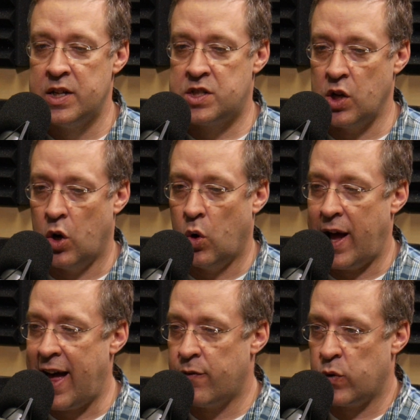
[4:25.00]
So
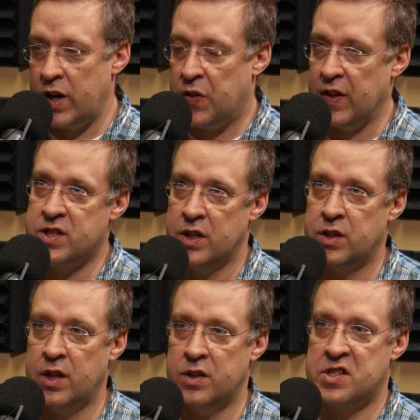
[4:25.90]
everything,
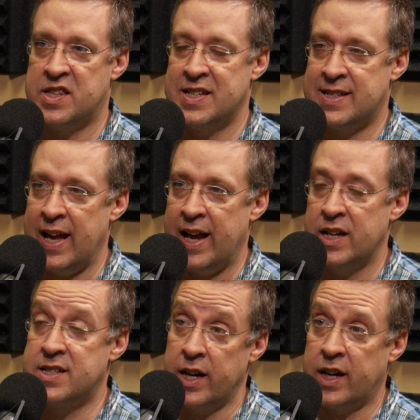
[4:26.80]
there's the
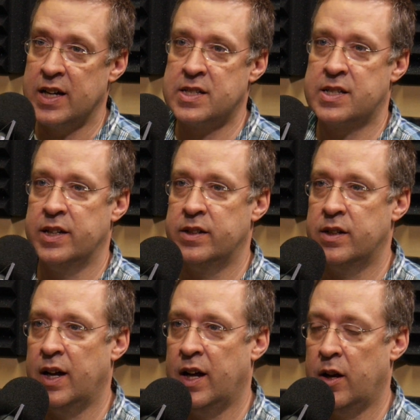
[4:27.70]
saying, Saint Augustine
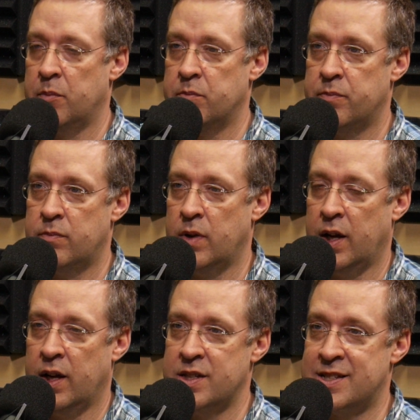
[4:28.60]
um,
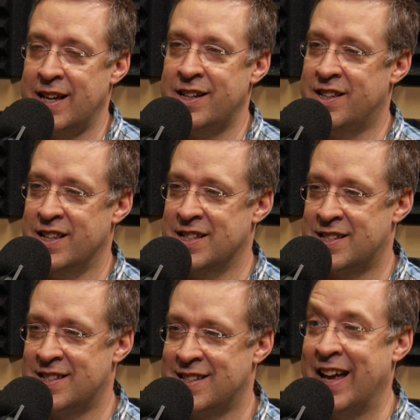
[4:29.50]
uh, said this
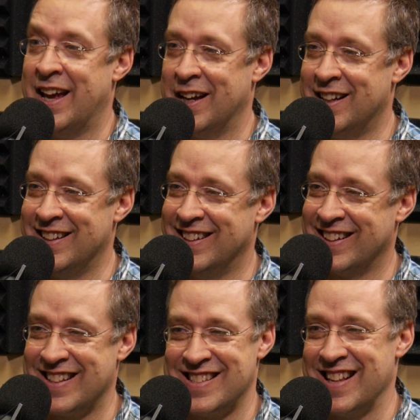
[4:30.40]
saying,
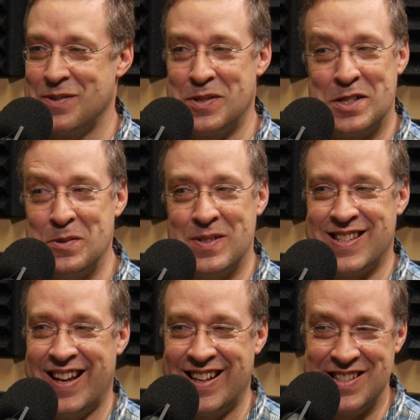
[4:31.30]
because that's what you do with
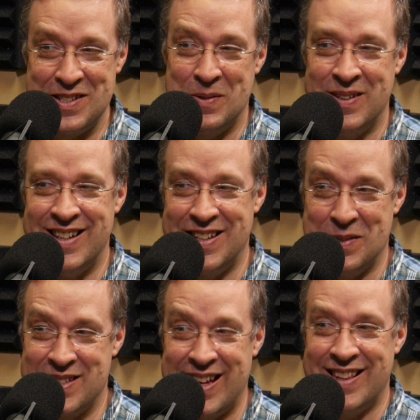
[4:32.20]
sayings. Right. You, you, you
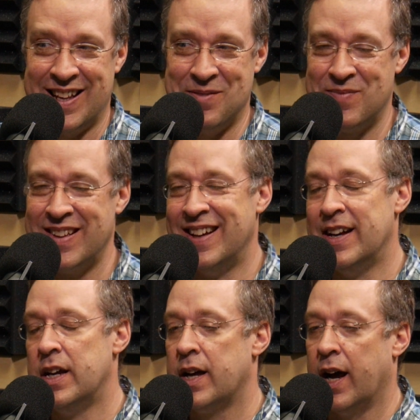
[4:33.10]
say, say them.
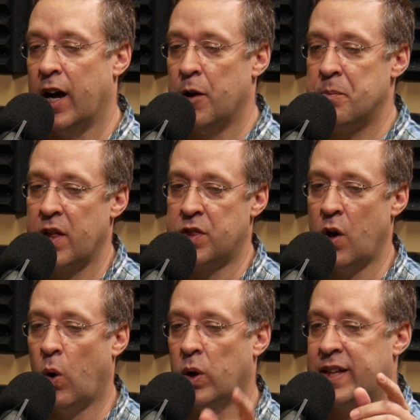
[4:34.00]
them. Um,
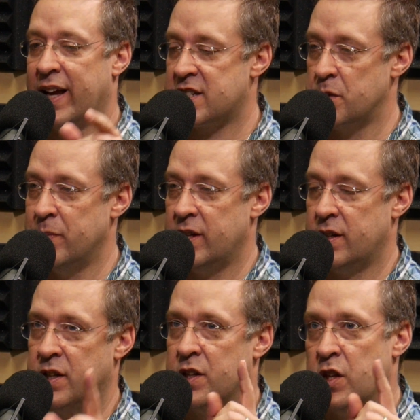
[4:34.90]
the Old Testament,
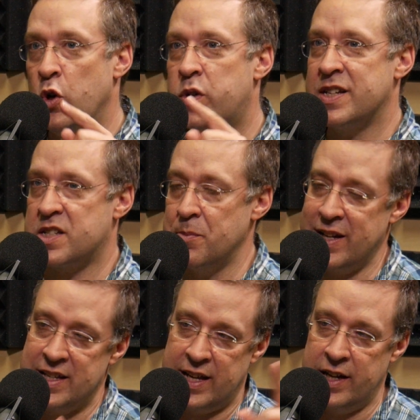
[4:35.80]
the, the New
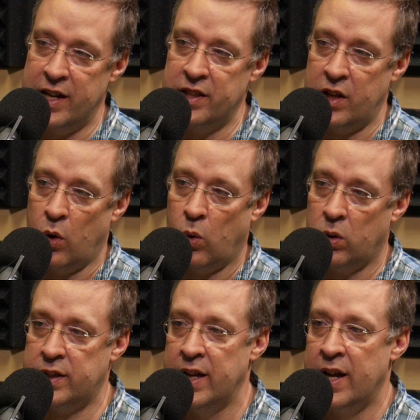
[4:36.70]
Testament is hidden in the
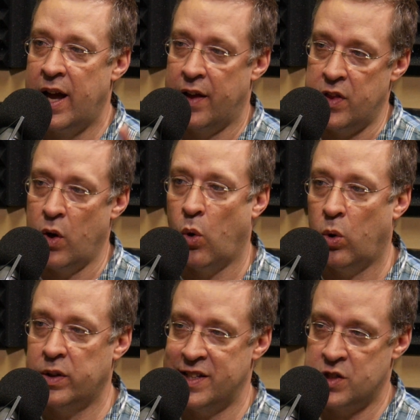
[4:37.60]
Old, and the
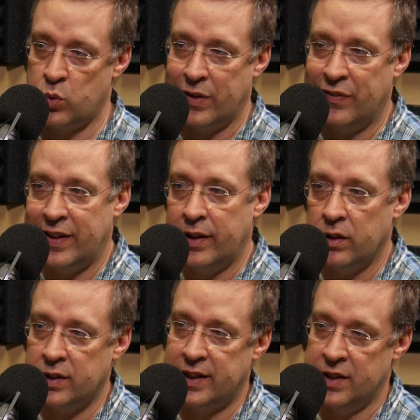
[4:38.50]
Old is
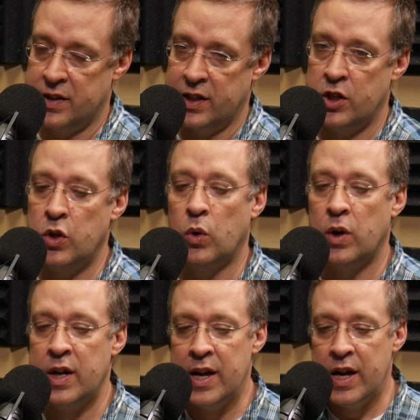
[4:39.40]
revealed, revealed in the New. Mm-hmm.